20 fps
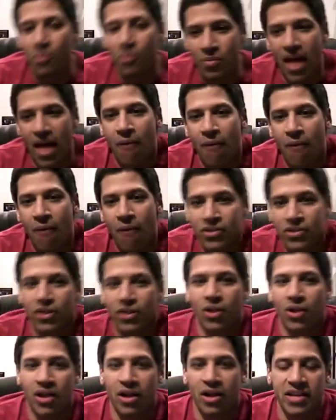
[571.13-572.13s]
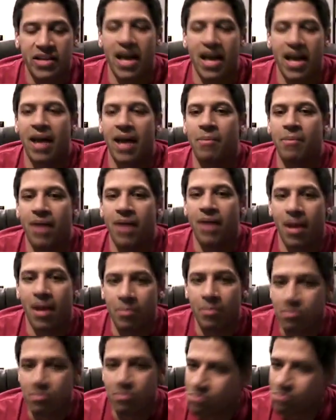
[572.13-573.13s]
That one took a long
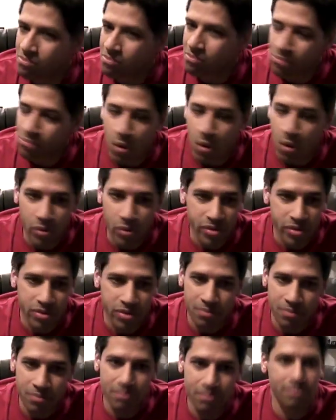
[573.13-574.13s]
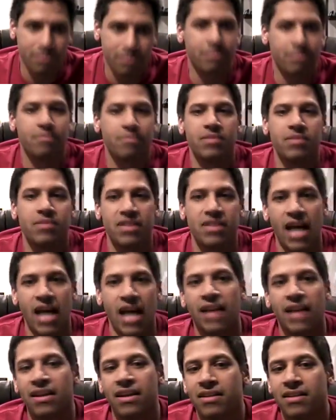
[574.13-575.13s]
time, both
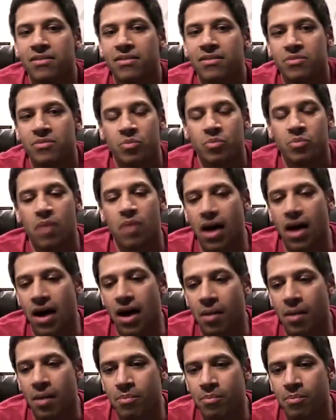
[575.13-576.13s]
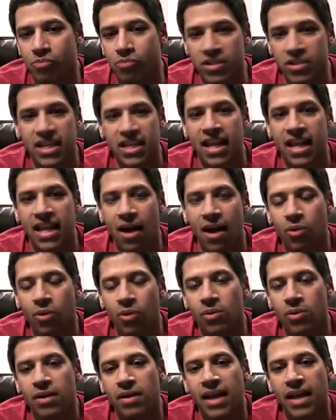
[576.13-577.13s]
designing, printing it
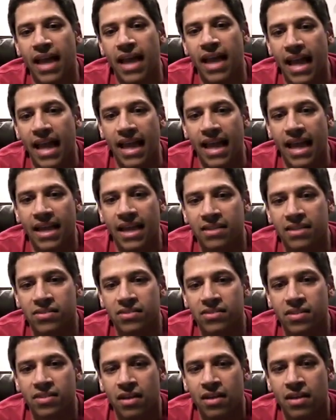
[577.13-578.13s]
out, and